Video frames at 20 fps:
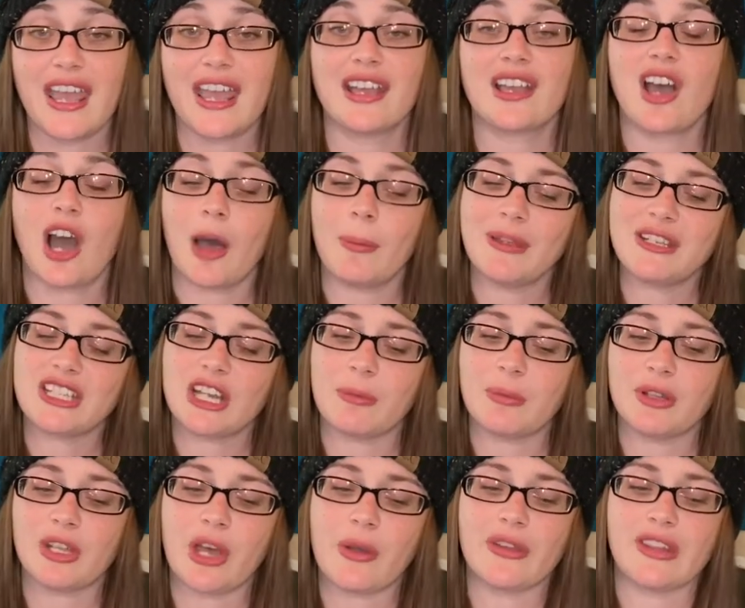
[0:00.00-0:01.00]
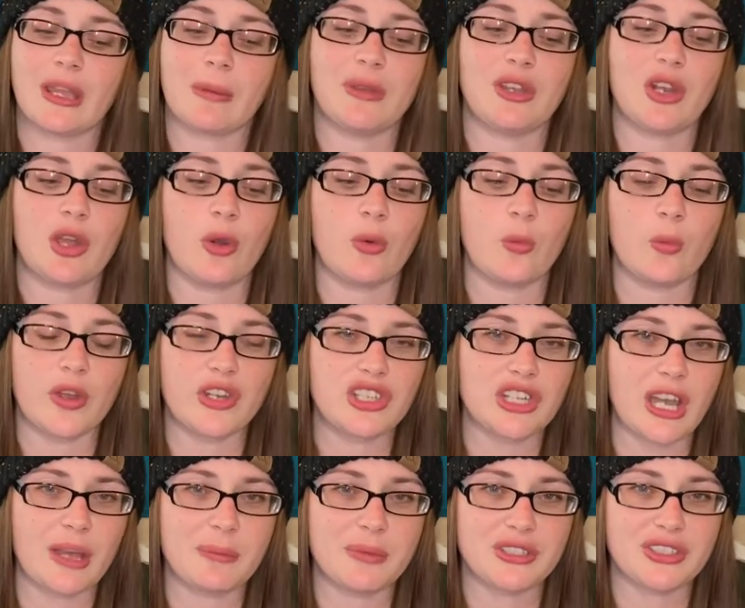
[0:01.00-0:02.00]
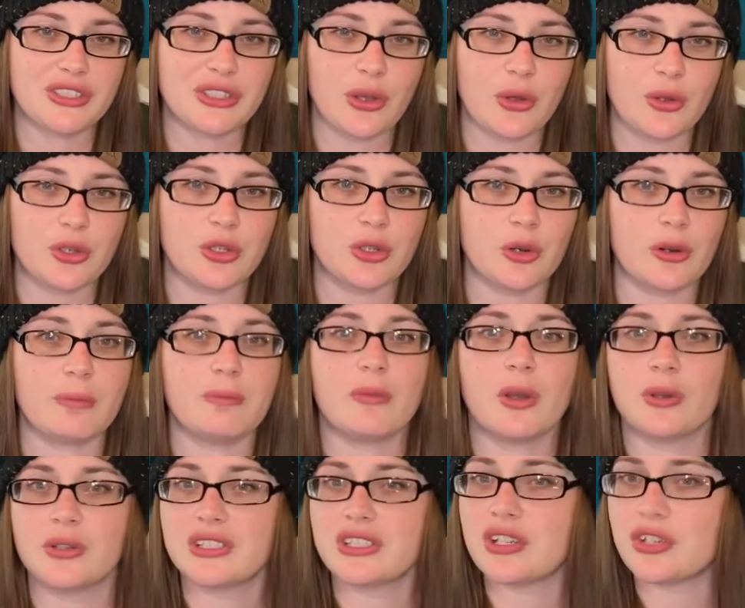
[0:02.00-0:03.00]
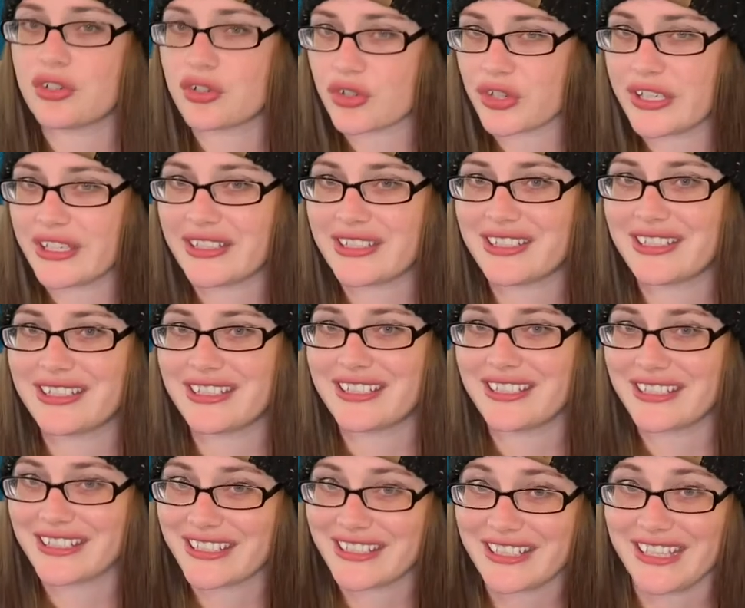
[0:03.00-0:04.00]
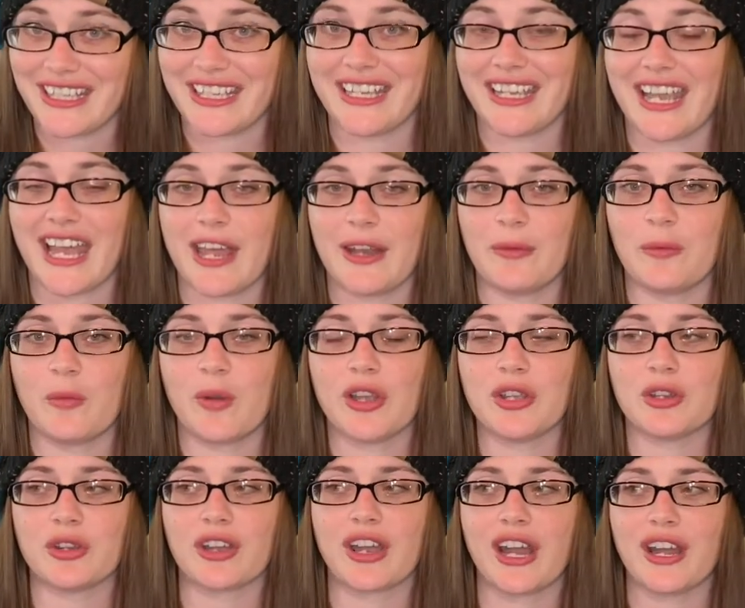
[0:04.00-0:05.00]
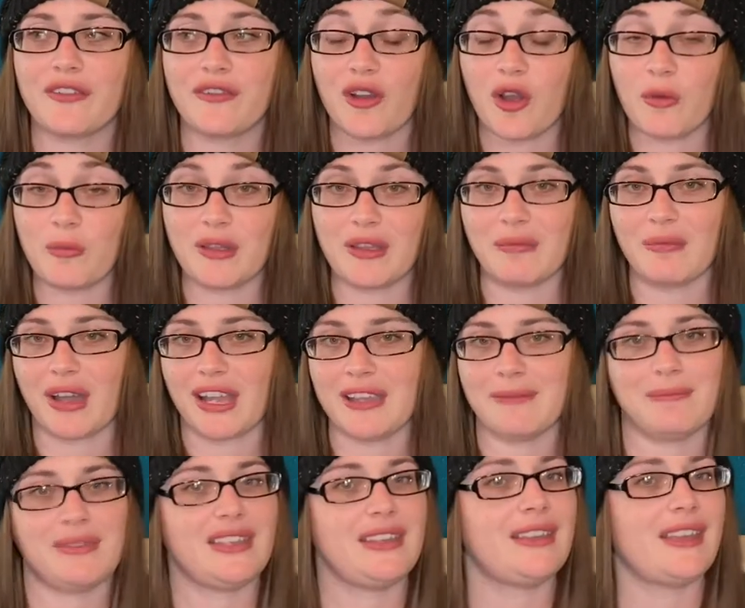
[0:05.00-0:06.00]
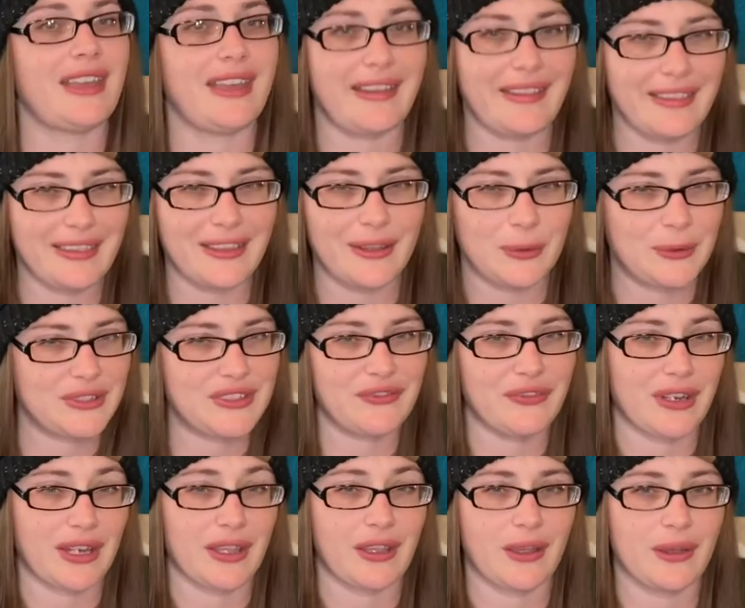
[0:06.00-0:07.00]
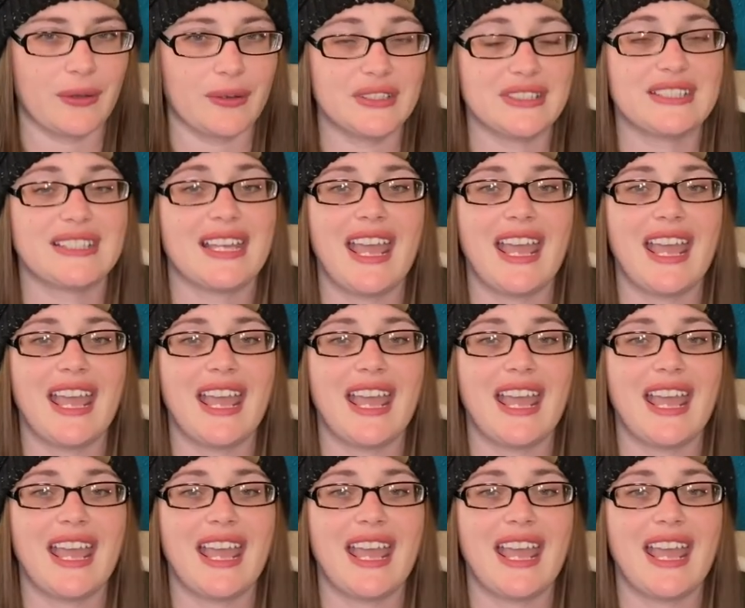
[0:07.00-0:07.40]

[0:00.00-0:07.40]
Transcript: Comment down below and let me know which episode you're most intrigued to see and what you're kind of hoping might be in those videos.